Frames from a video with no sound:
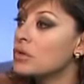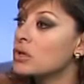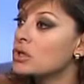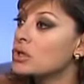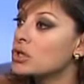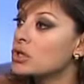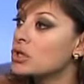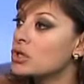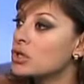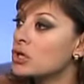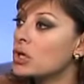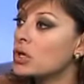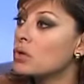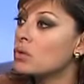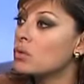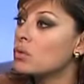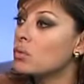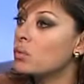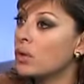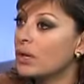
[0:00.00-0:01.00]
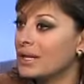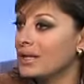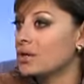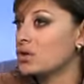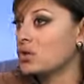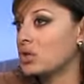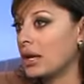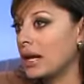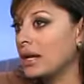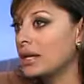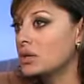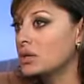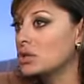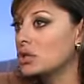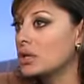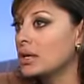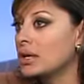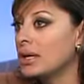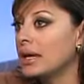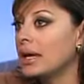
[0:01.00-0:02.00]
to show what has
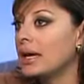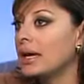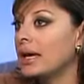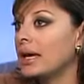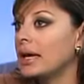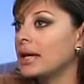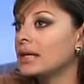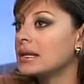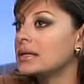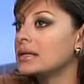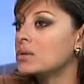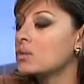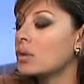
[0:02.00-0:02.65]
changed. And